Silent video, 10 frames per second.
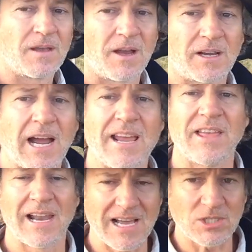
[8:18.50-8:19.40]
Okay, and the
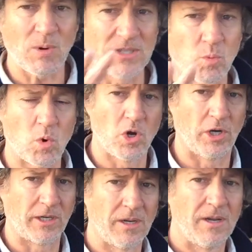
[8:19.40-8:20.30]
last one's
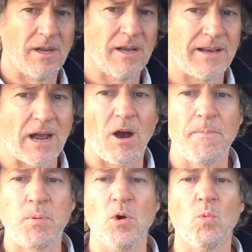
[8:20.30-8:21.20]
work. Now, I
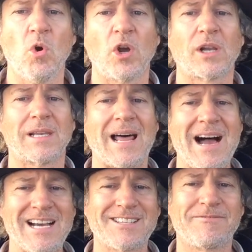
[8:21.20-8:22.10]
put work
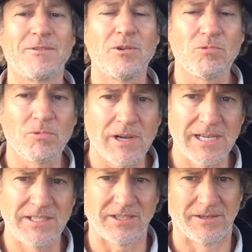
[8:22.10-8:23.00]
last for a
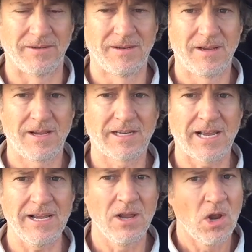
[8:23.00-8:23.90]
reason.
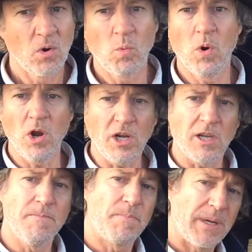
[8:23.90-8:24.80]
Okay, work
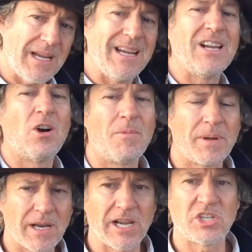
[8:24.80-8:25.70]
can be in
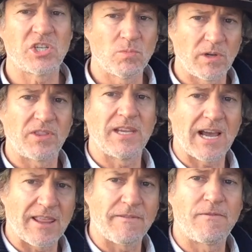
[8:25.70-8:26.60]
combination with the
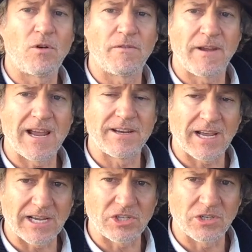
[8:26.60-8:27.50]
other 4
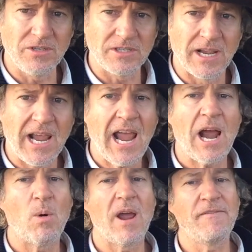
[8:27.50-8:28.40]
foundations.
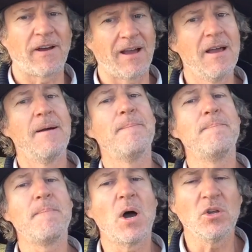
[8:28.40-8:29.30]
However,
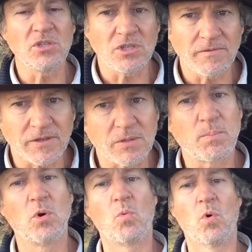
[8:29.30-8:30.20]
most of us
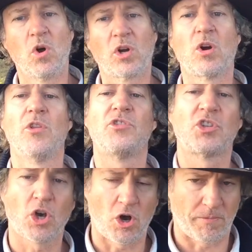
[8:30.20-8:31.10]
put work on
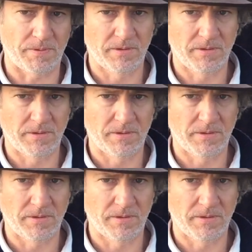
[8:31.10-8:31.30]
top.